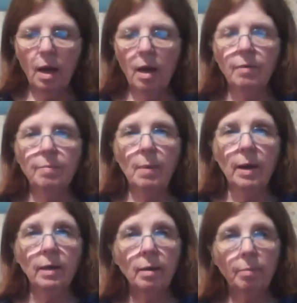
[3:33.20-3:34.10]
of
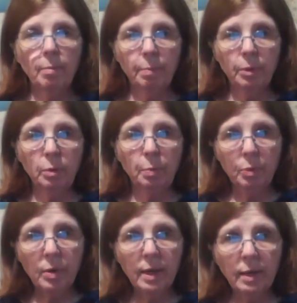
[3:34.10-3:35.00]
my blue
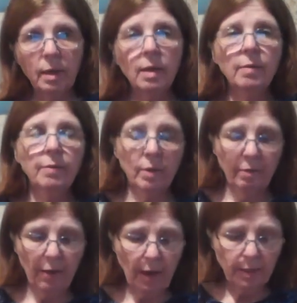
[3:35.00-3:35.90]
print for the
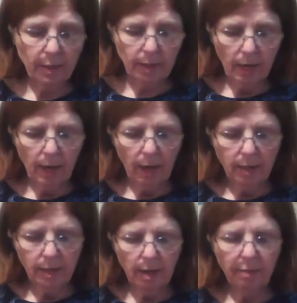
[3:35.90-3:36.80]
vest
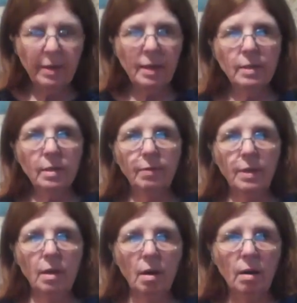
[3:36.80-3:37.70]
and 7/8 of a
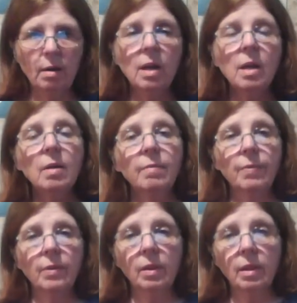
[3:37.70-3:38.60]
yard
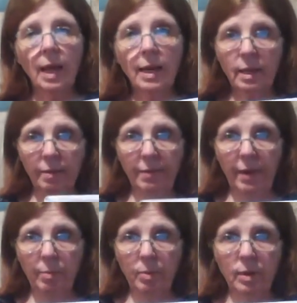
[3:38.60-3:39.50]
for the lining
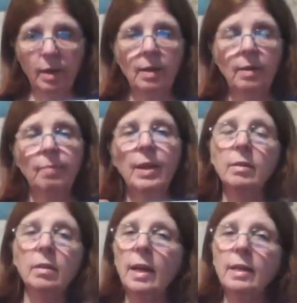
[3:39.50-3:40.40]
fabric. And
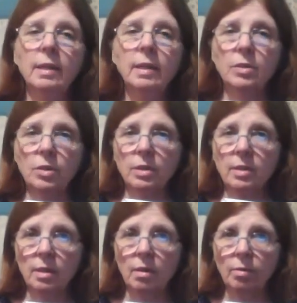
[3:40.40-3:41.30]
the lining is
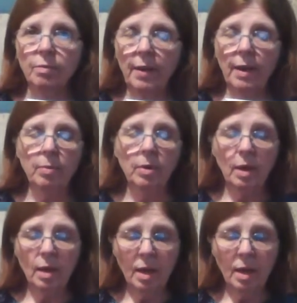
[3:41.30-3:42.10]
just another fabric.